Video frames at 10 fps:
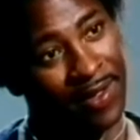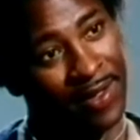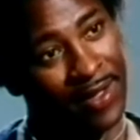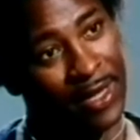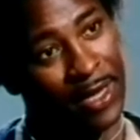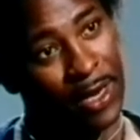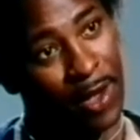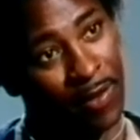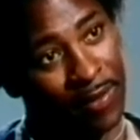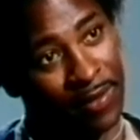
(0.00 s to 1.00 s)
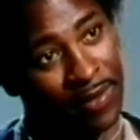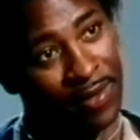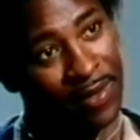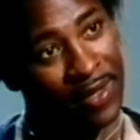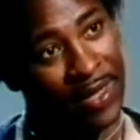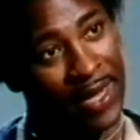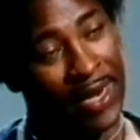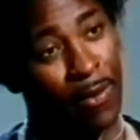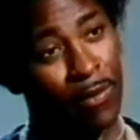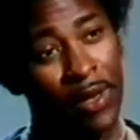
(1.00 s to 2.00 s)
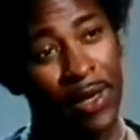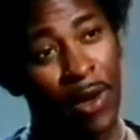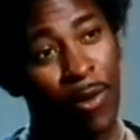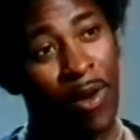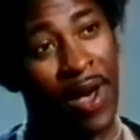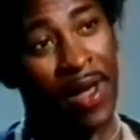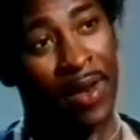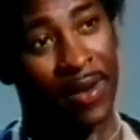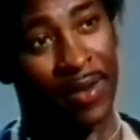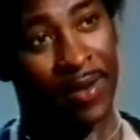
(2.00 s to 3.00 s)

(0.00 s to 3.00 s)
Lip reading: And I really don't want,